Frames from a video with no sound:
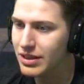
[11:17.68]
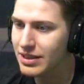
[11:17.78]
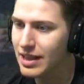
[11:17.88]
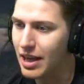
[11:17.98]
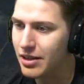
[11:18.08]

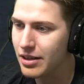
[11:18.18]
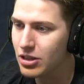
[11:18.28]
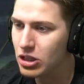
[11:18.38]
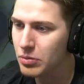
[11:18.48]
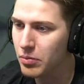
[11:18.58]
What is that?
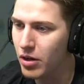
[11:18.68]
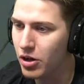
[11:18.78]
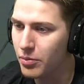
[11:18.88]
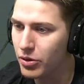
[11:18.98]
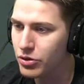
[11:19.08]
Super
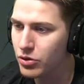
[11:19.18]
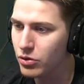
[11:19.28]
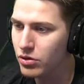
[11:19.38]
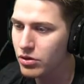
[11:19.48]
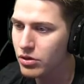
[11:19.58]
Mario Bros.
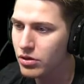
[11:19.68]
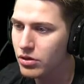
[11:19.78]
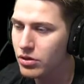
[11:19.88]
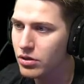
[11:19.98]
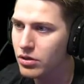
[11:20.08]
2?